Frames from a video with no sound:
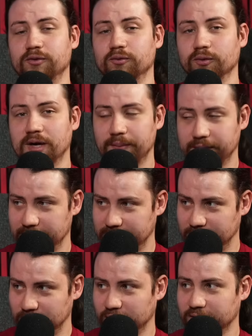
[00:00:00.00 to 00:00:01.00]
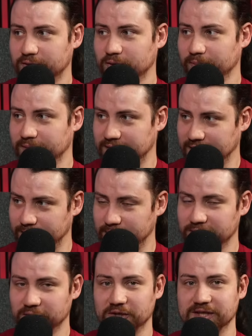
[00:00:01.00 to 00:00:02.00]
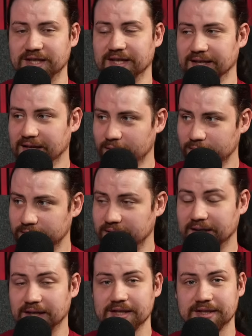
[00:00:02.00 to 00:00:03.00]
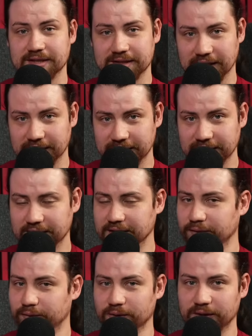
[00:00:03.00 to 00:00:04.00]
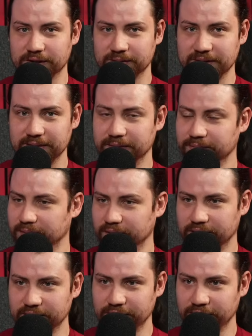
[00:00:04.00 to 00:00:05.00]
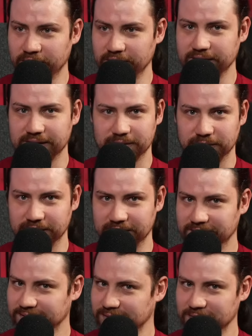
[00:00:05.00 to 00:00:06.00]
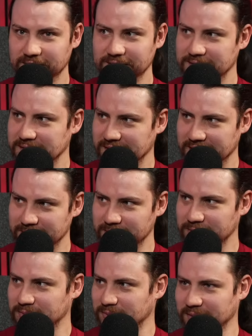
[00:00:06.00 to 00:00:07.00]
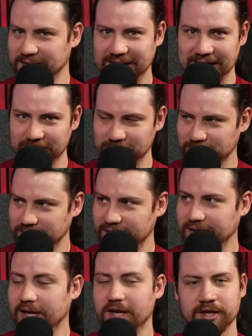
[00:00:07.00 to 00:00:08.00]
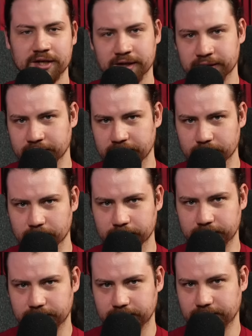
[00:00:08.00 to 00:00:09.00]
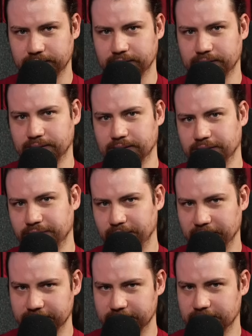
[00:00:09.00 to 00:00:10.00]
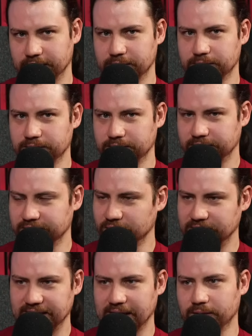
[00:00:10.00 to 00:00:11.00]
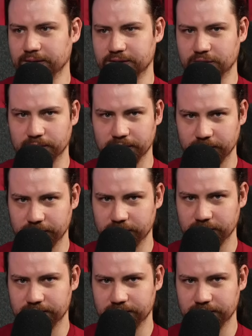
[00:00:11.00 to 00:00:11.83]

you wrap it to try and stop the 10 Berserkers getting out, a classic tactic, and if you ask me, perfectly fine, it's within the constraints of the game, it was a good way to counter it. You can't do it anymore if you play this detachment, because they just get out into combat with you.